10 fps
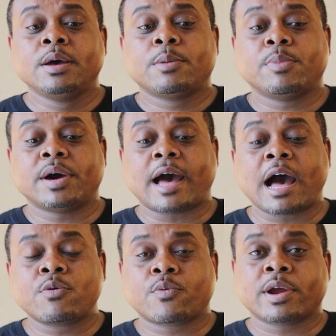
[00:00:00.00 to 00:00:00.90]
But
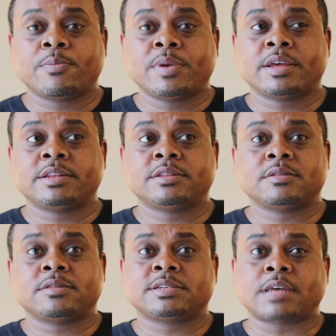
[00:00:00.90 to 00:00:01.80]
I would
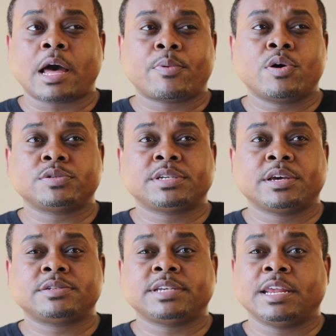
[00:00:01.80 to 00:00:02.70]
recommend this Appa
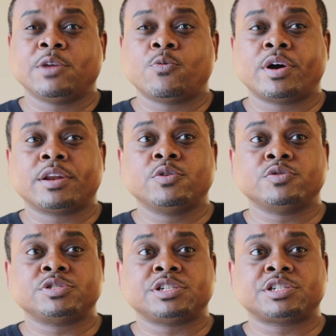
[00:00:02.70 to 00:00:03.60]
Hotel to anyone
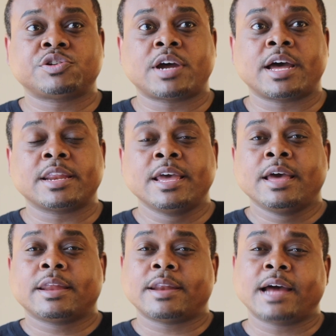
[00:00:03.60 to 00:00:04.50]
who's just trying
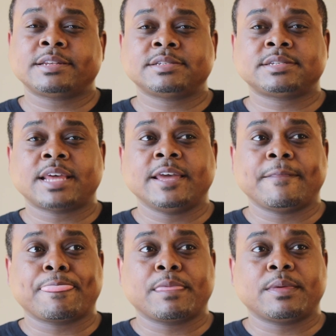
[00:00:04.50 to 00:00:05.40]
not to stay